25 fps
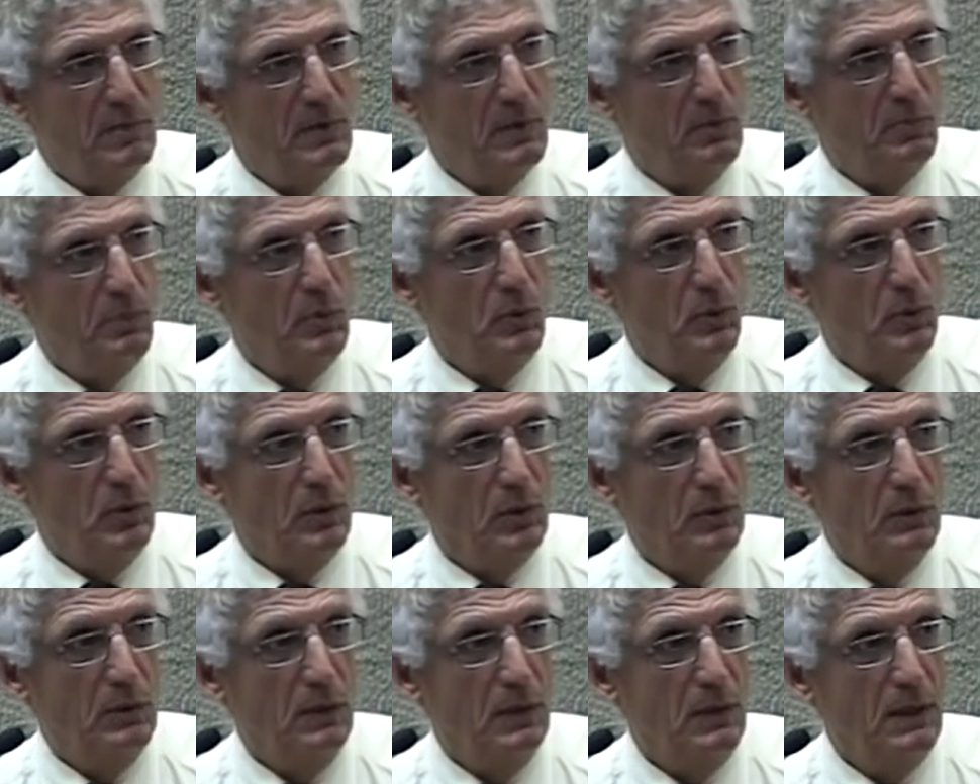of the
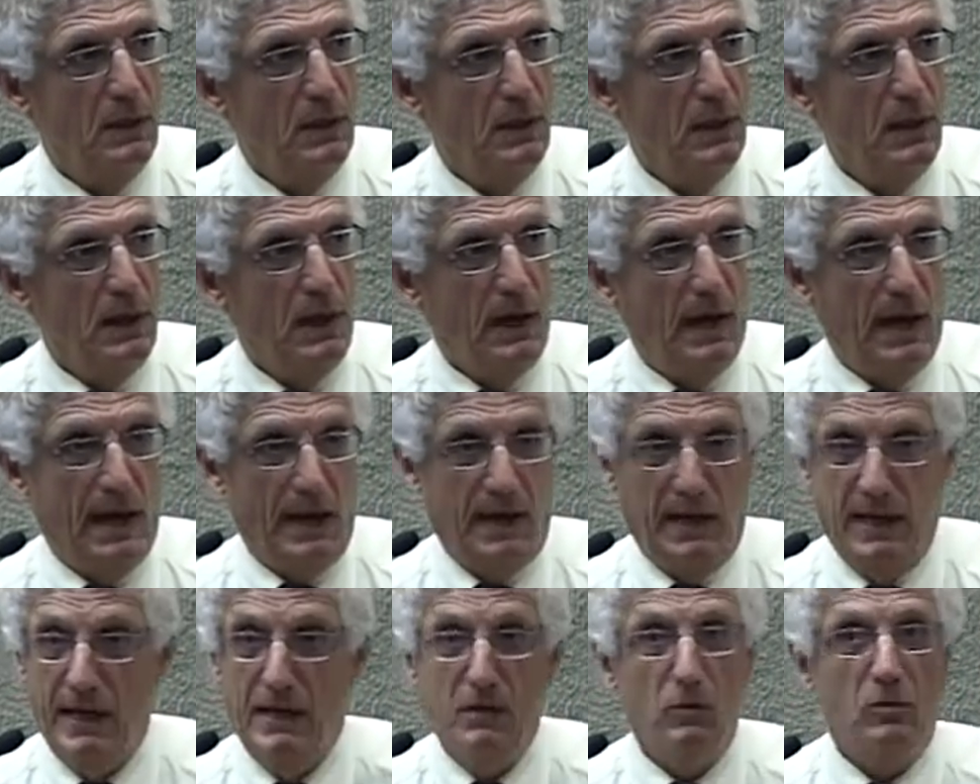pool,
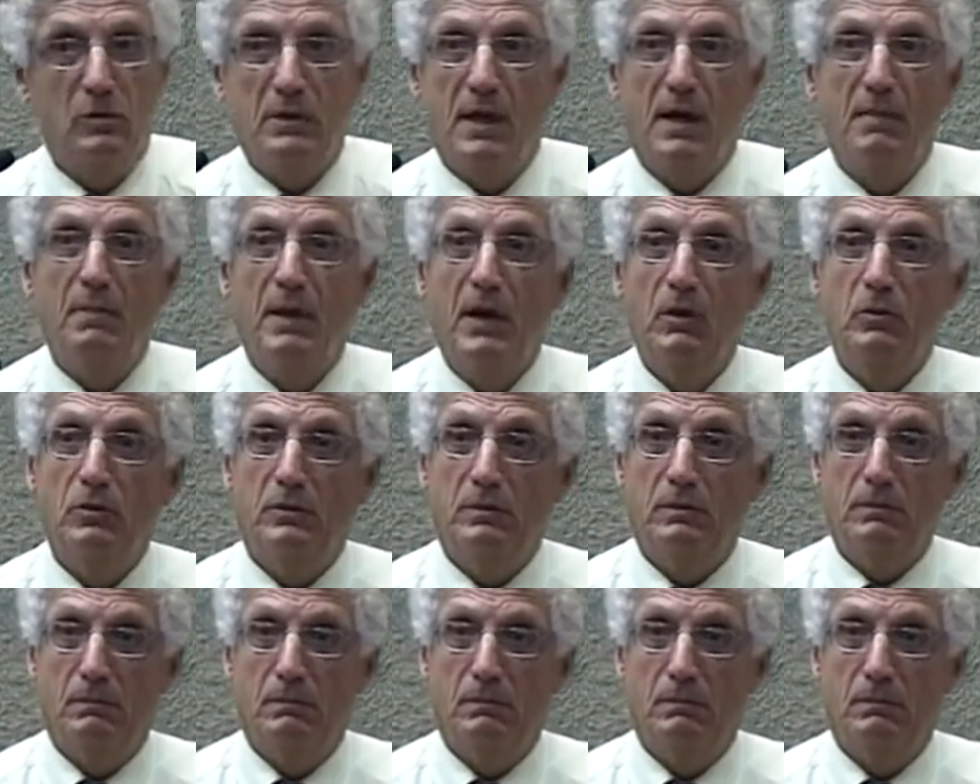and he don't come out.